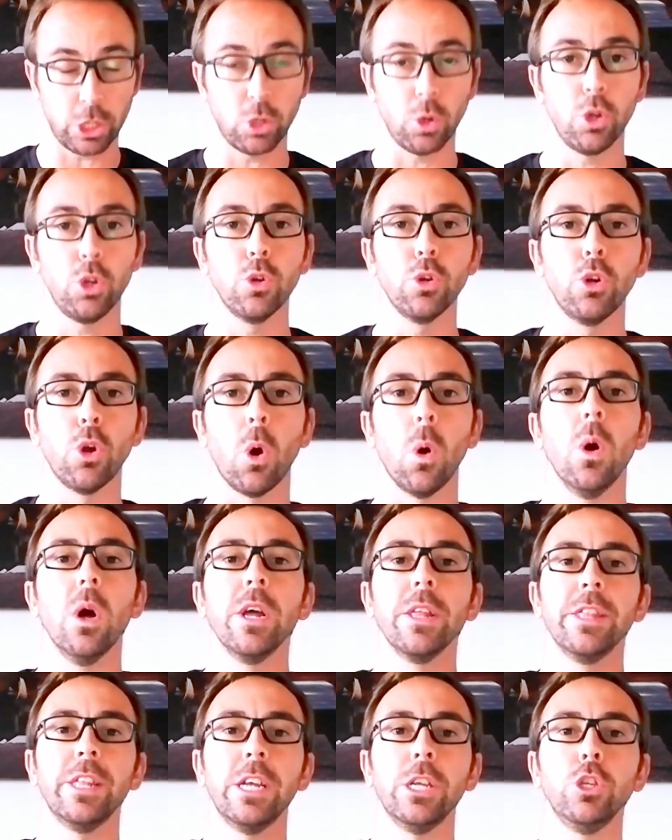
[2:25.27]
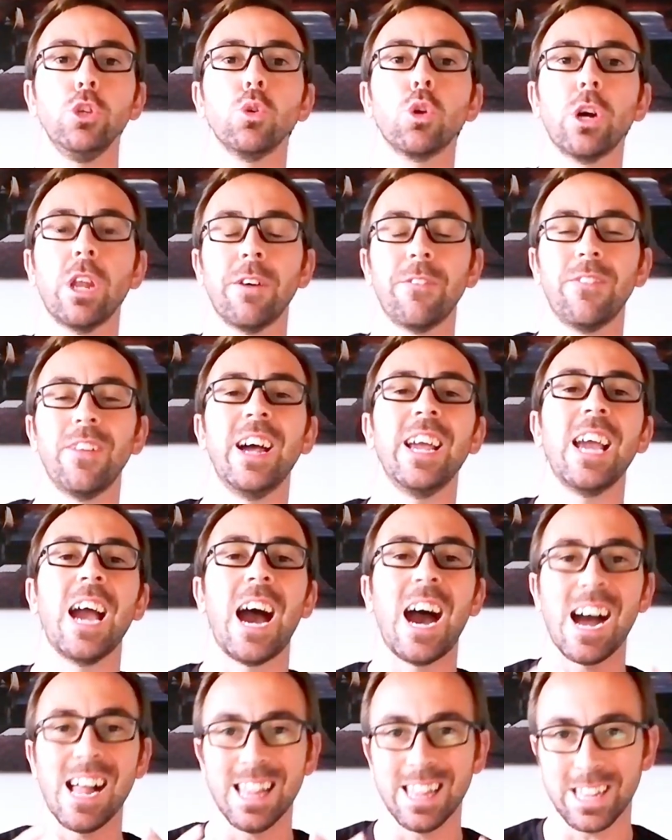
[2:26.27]
So you know that you're gonna fly
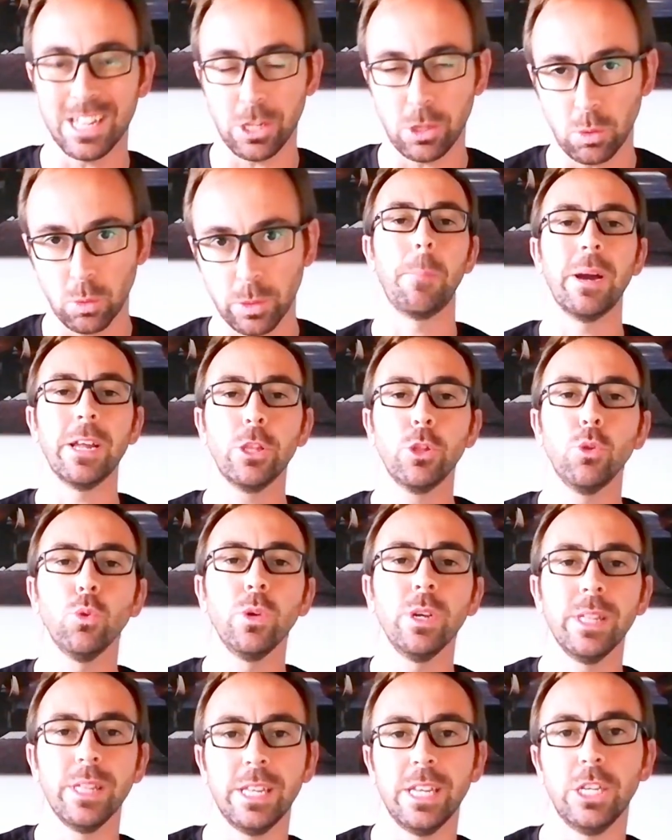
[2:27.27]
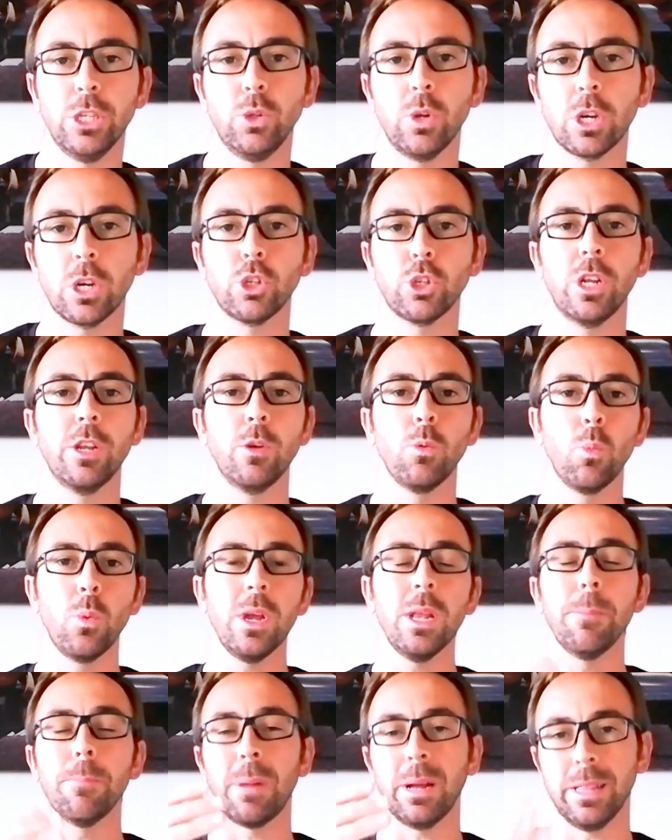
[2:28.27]
altitude. By doing this, you actually
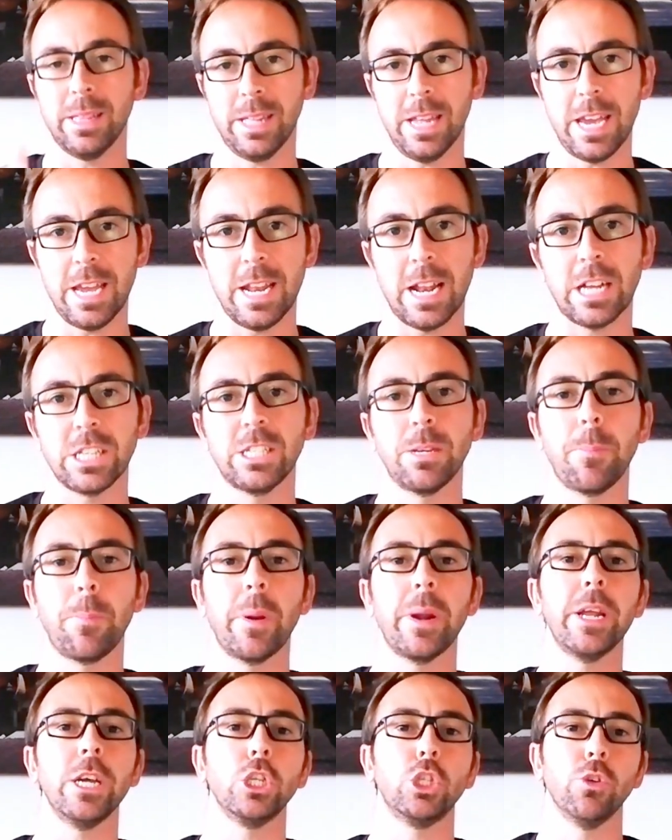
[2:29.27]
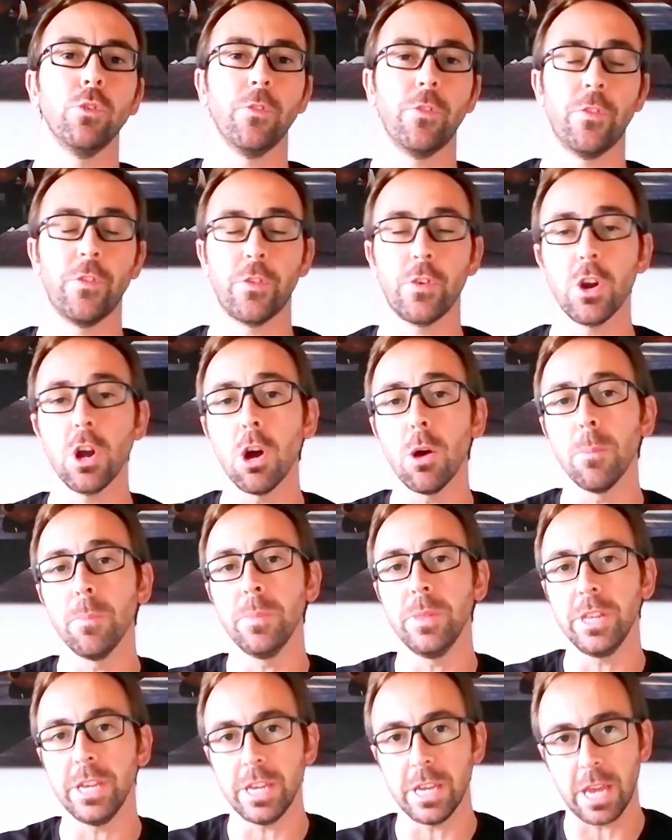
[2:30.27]
will maintain a separation
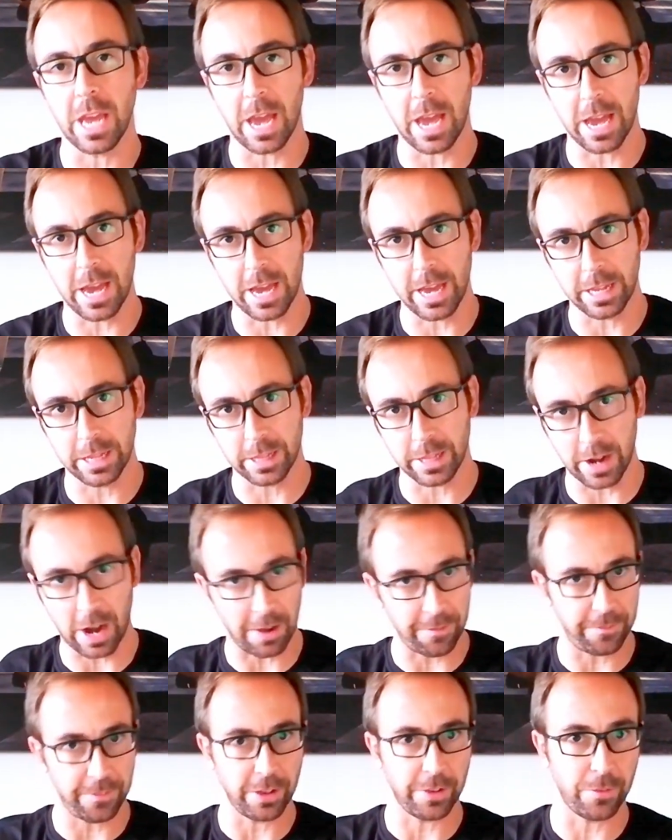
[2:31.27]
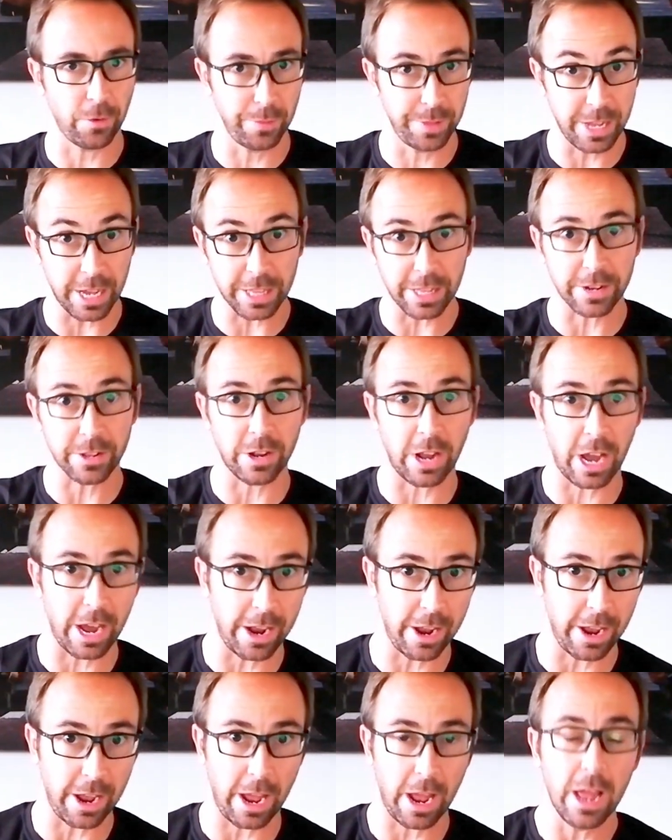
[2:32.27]
from the traffic, from the
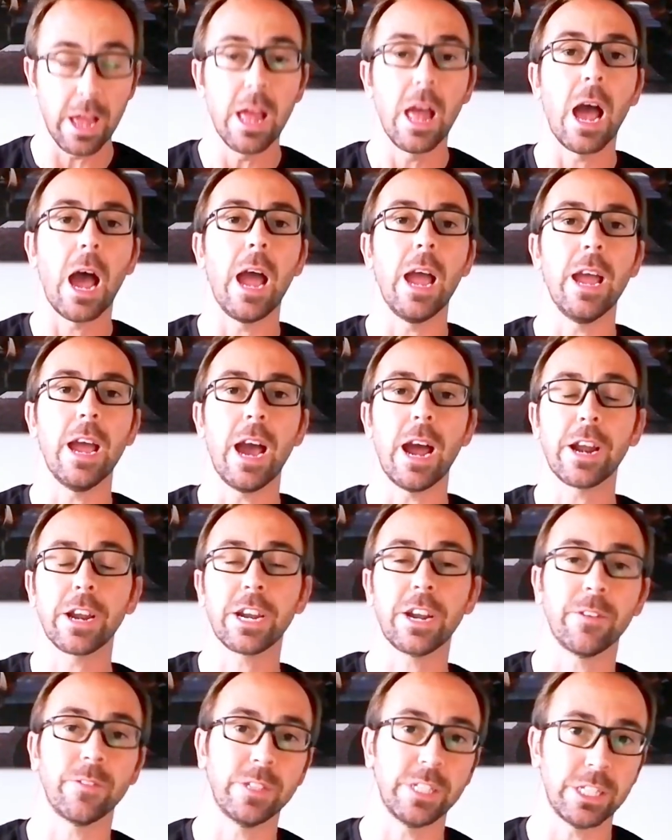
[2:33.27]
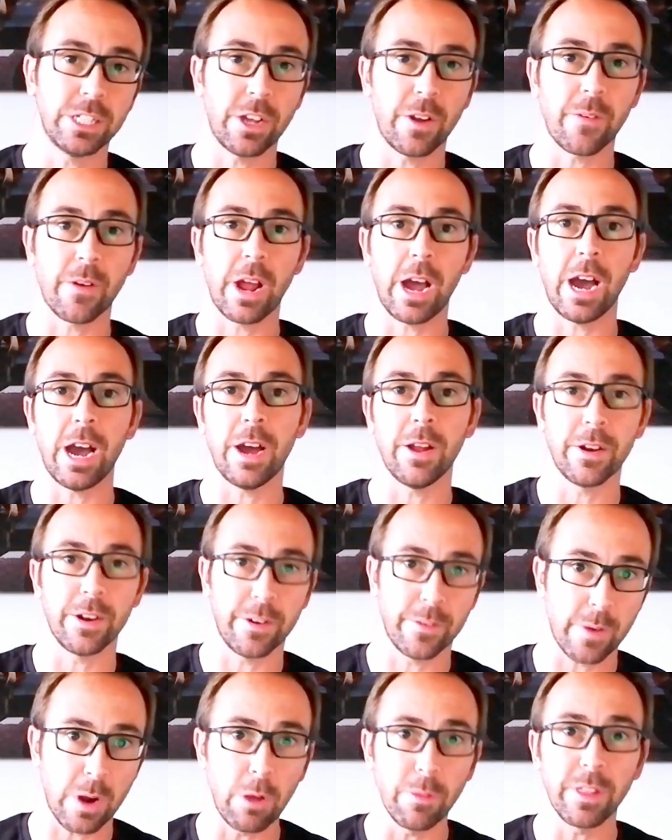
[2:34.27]
other aircraft that are
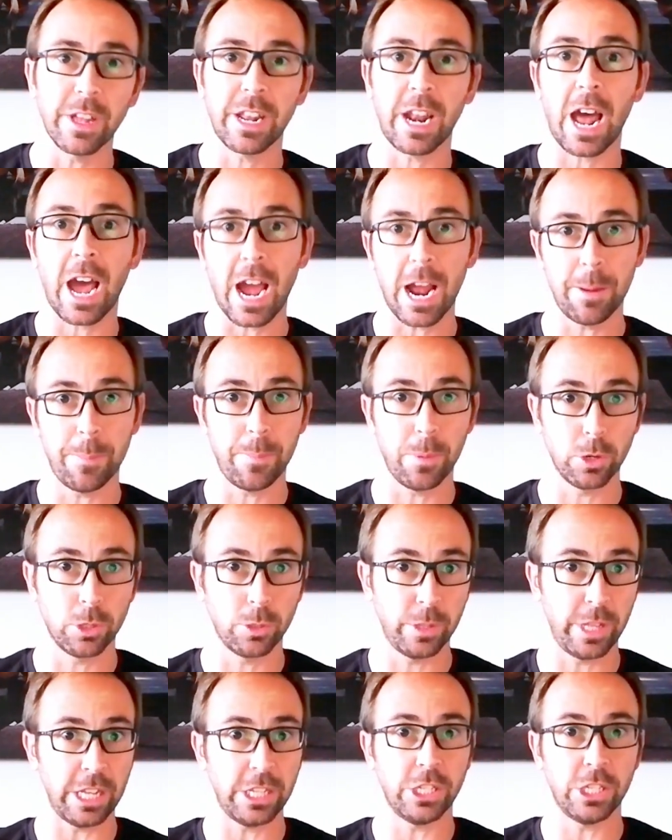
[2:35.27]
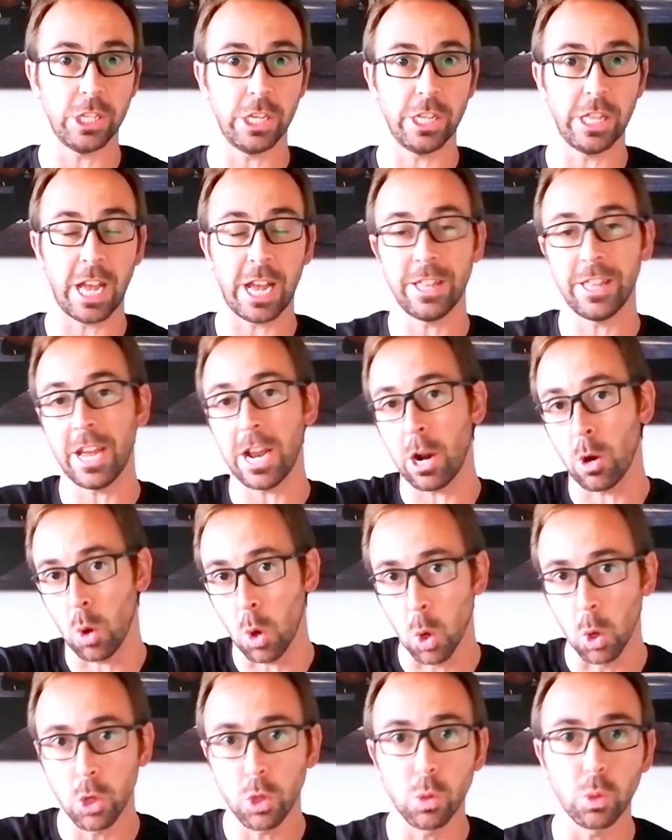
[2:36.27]
around that airport, that they are
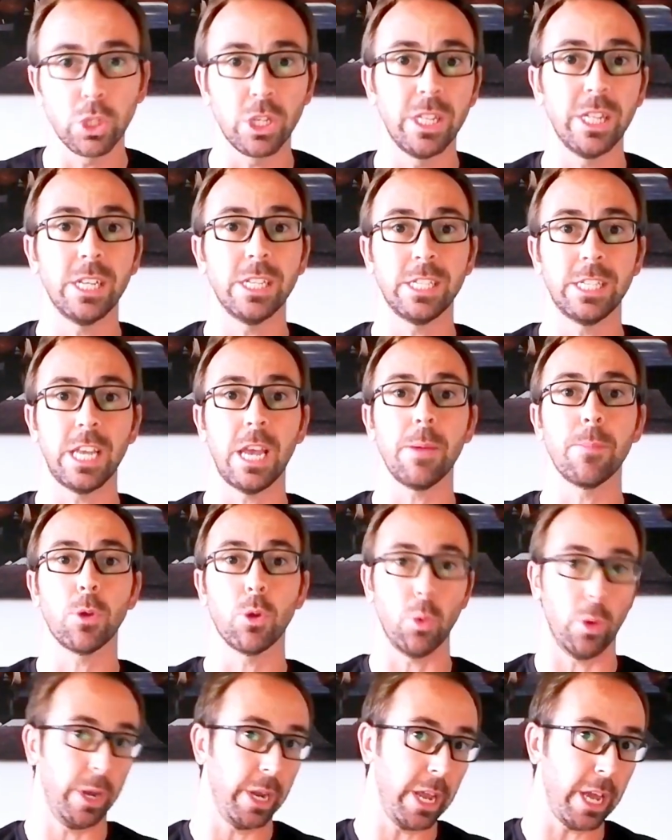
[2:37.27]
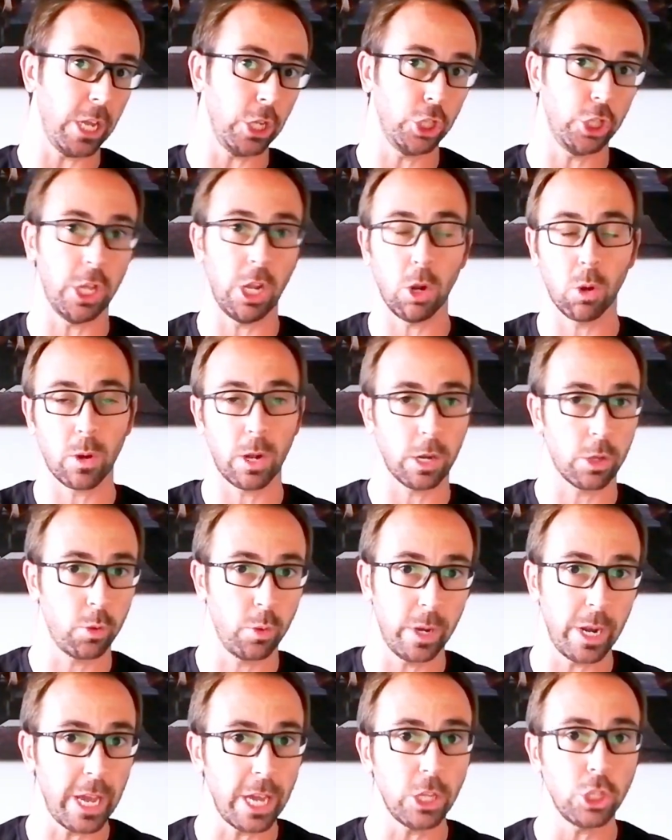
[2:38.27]
all using the same QNH, the local
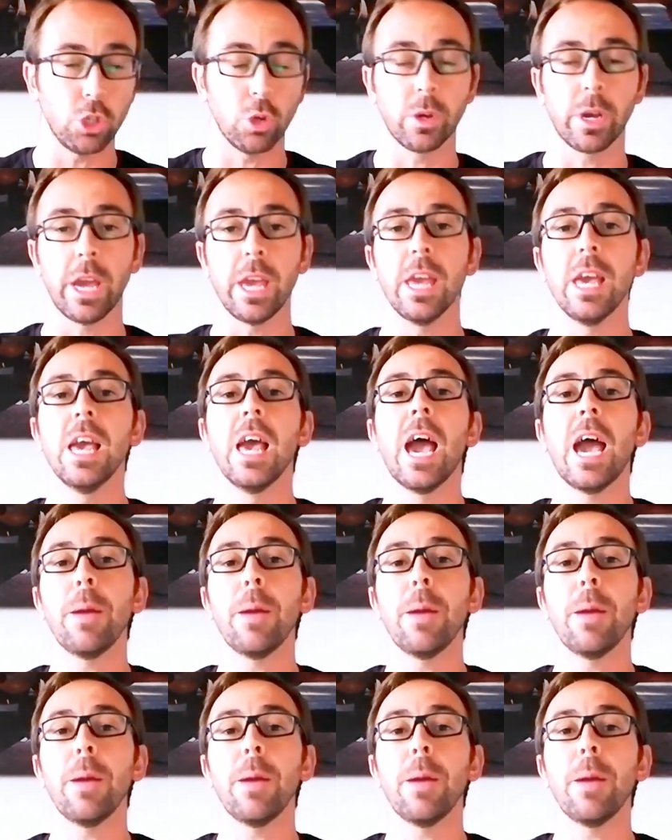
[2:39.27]
QNH, okay?